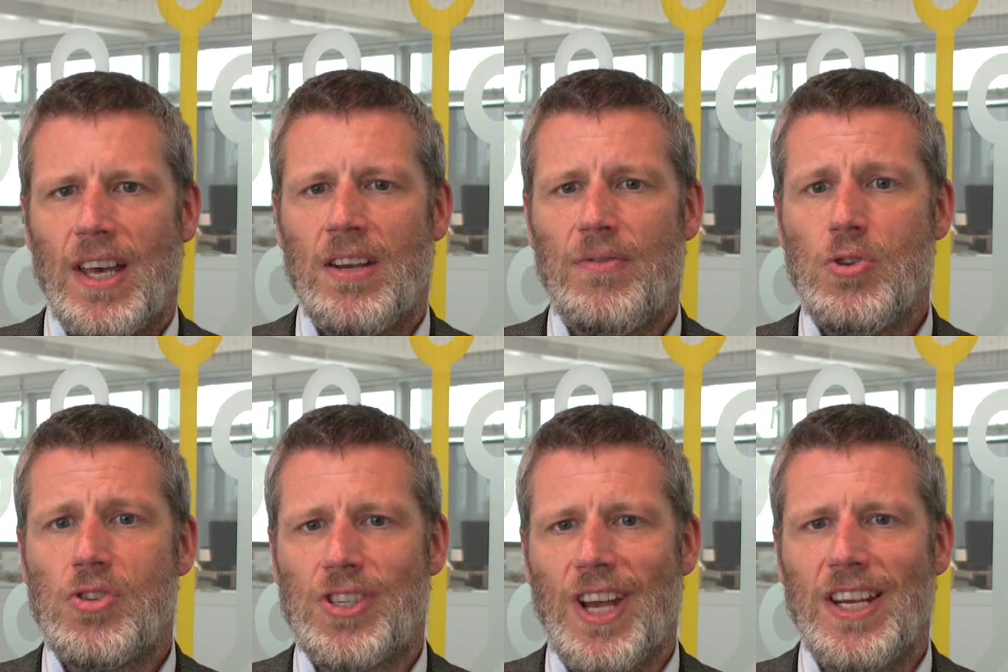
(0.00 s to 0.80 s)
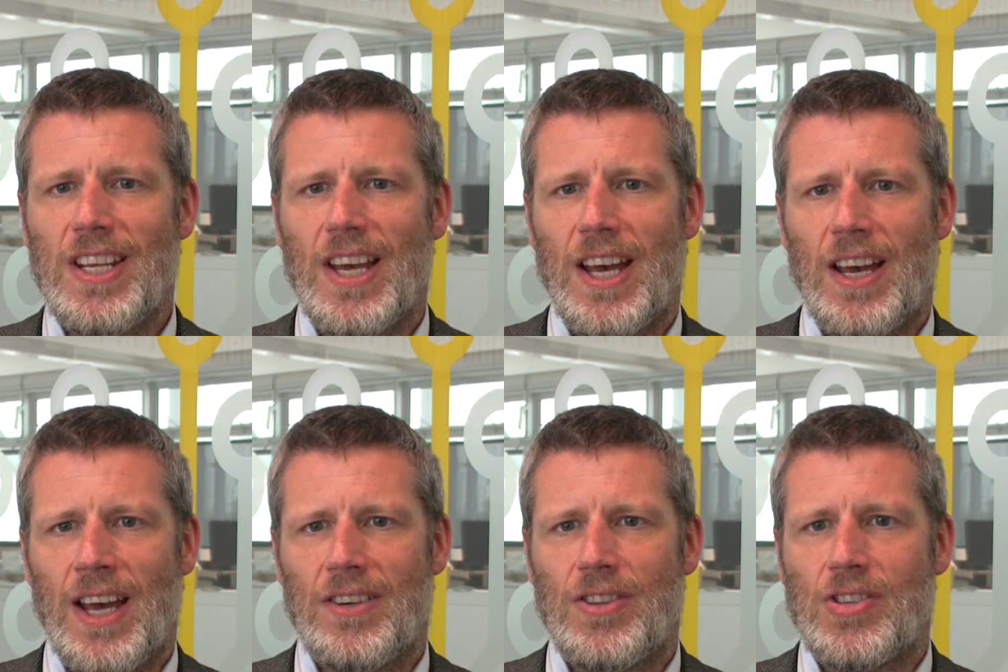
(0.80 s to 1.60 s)
And if you study
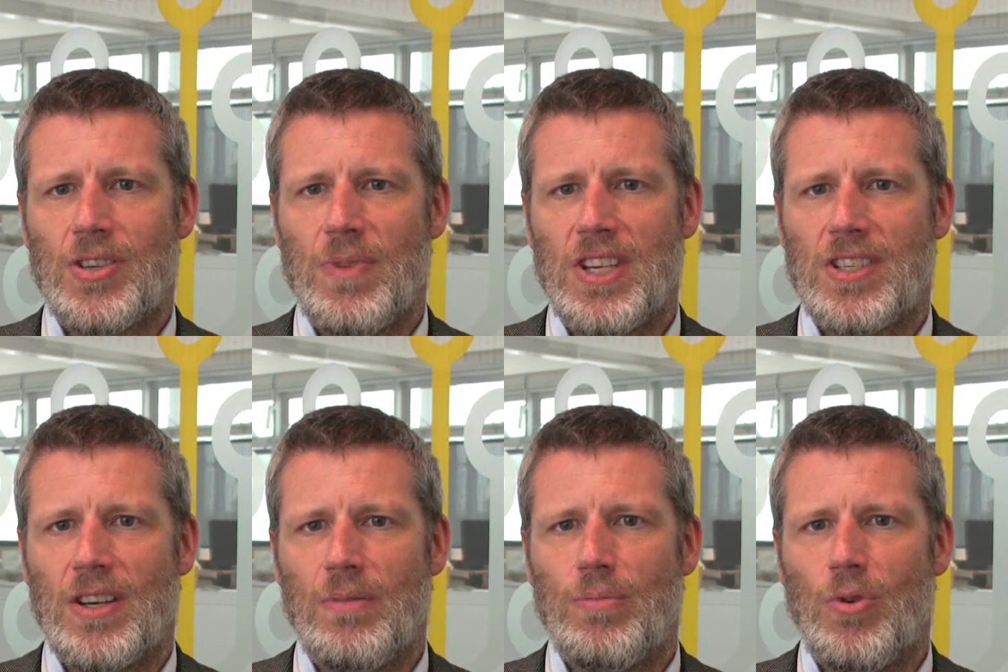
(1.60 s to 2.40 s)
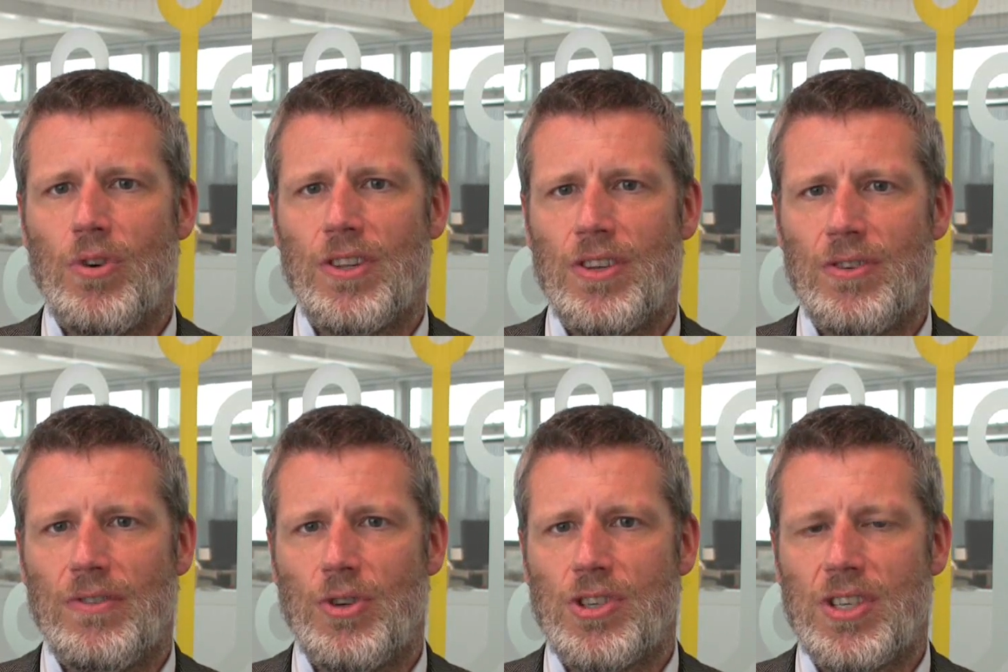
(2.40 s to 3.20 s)
under the semester abroad at the
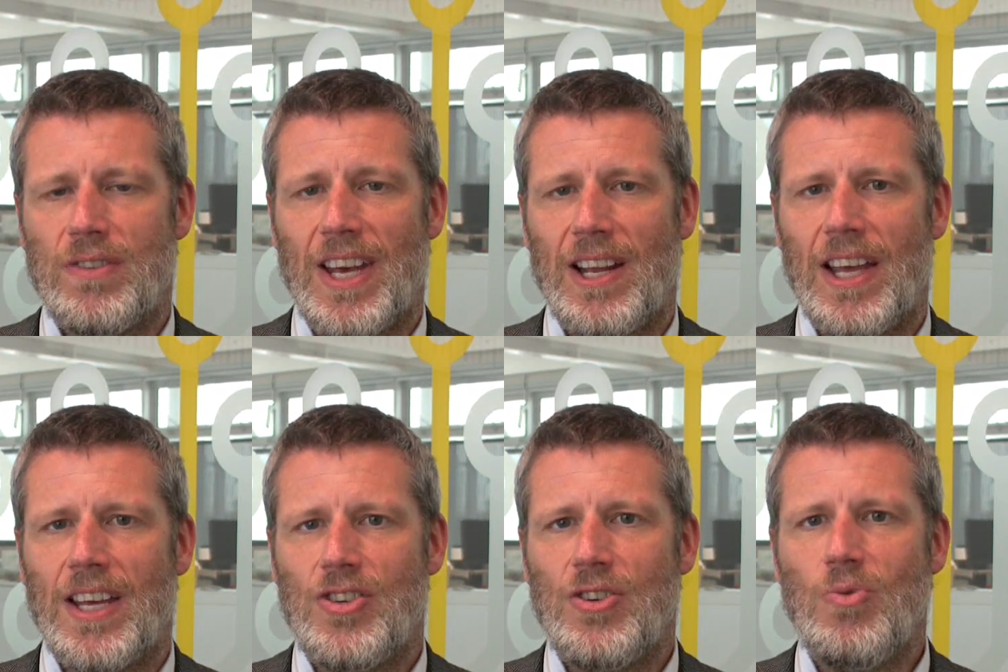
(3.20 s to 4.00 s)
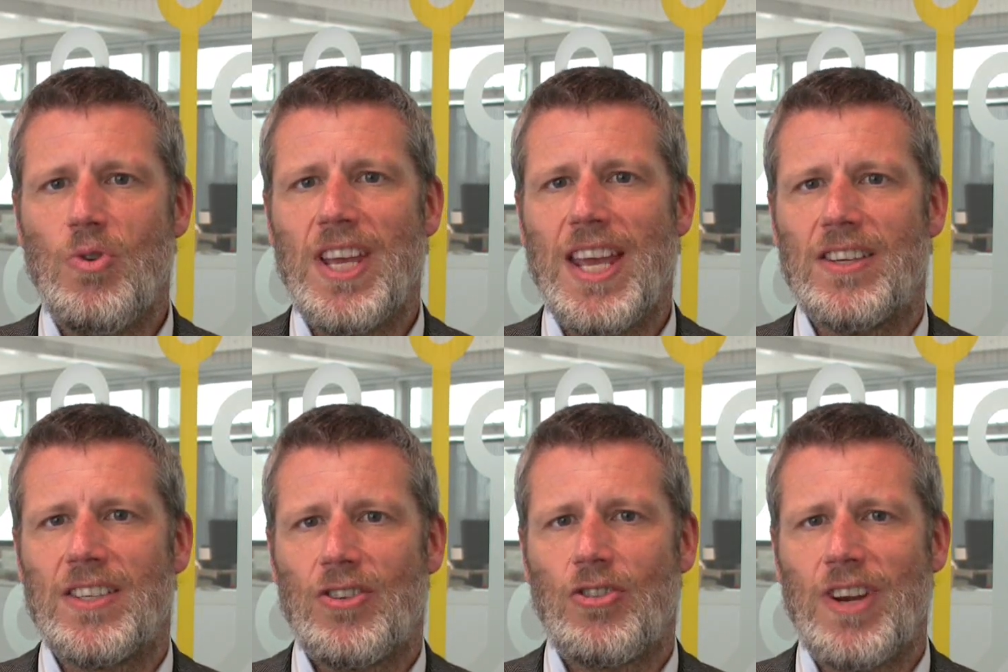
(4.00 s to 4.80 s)
University of Adelaide, you will
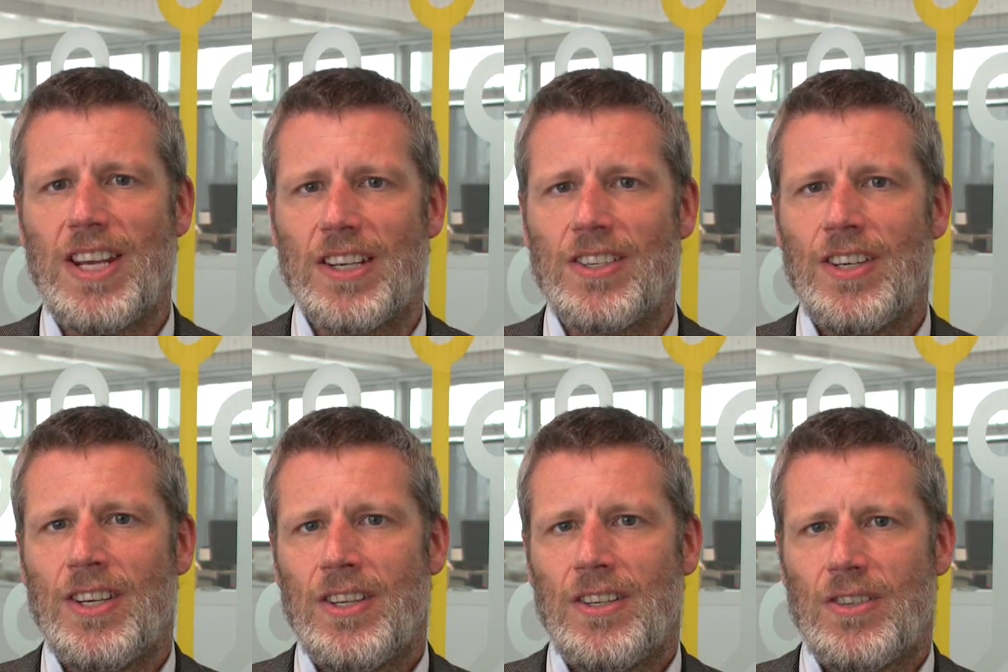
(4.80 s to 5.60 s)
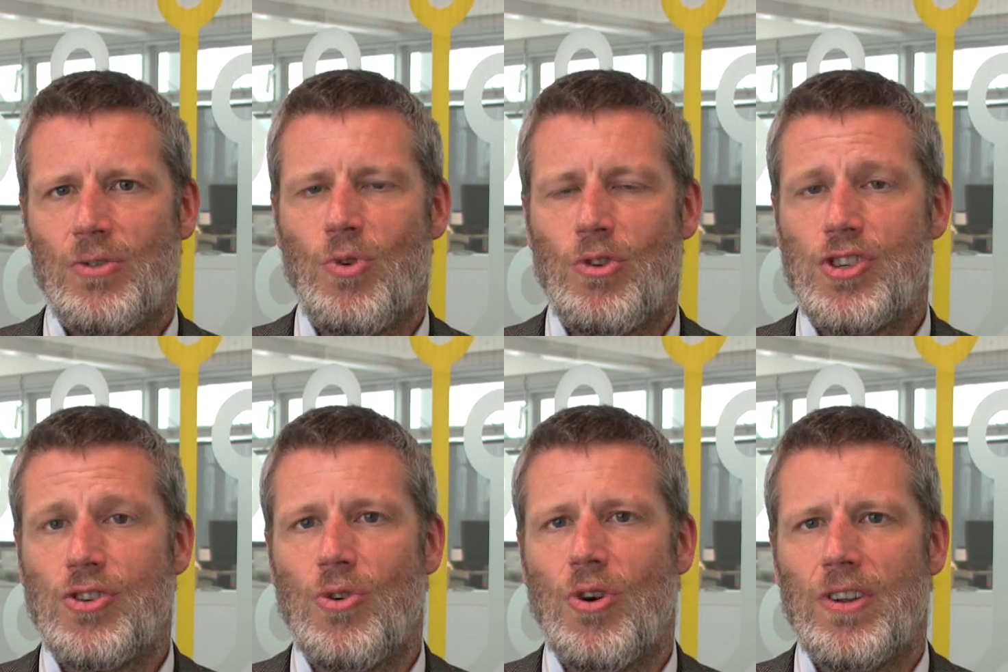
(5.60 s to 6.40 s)
get credit towards
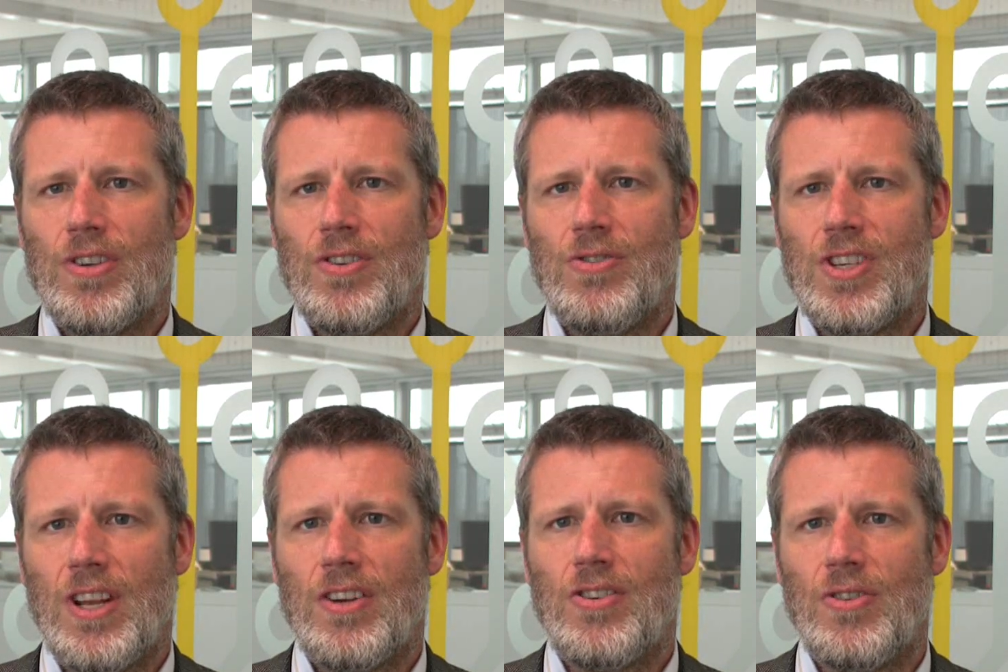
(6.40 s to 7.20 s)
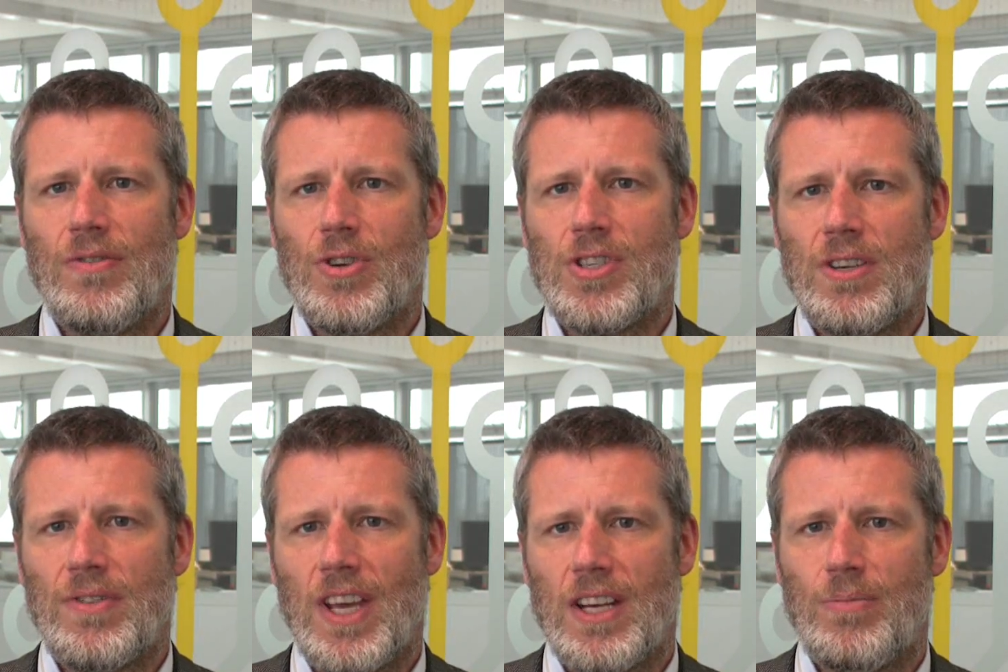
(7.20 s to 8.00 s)
your New Zealand University
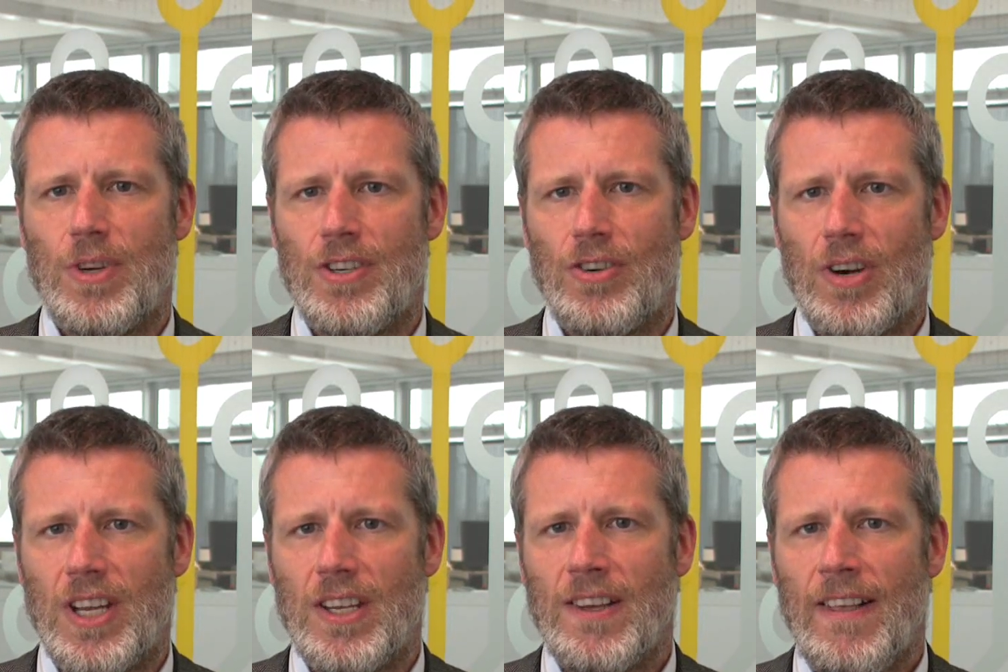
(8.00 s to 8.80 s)
of Canterbury degree